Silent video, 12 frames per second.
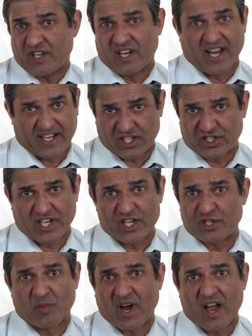Like I
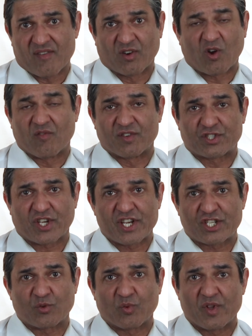said, you might have a
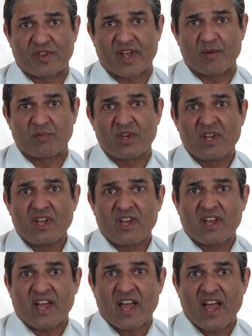conversation with them.
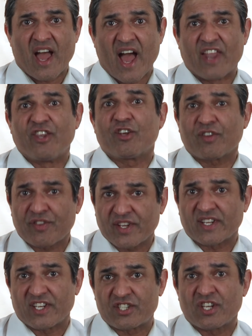And the other
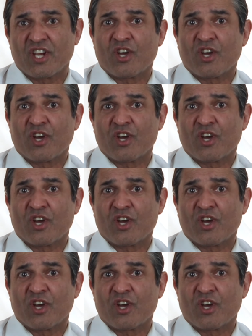thing is,